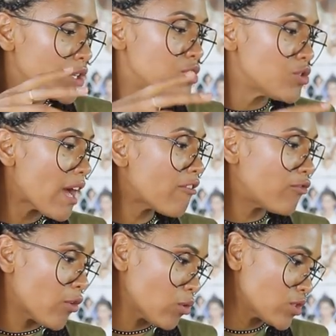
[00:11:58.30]
we do
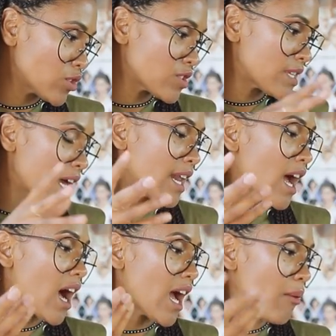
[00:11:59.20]
have folders that
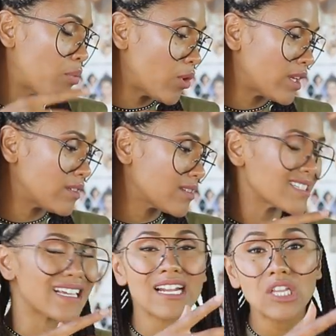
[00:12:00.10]
I put,
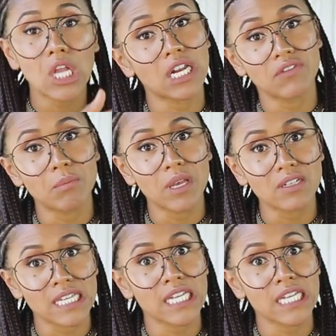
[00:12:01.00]
because I get a lot of emails. I